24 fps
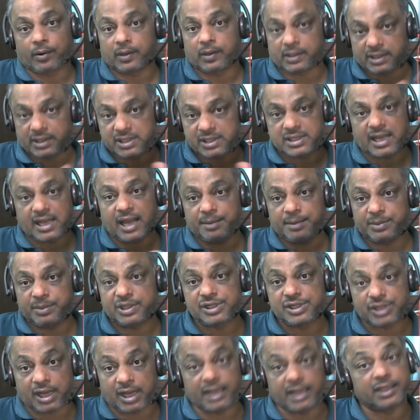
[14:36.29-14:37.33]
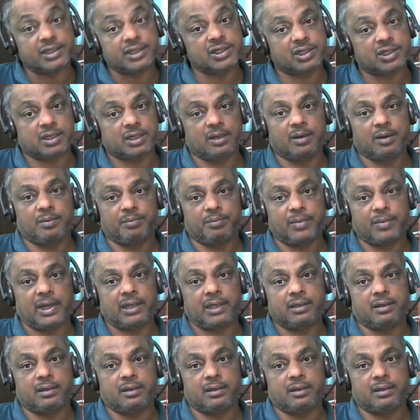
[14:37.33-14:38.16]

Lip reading: This can be changed, but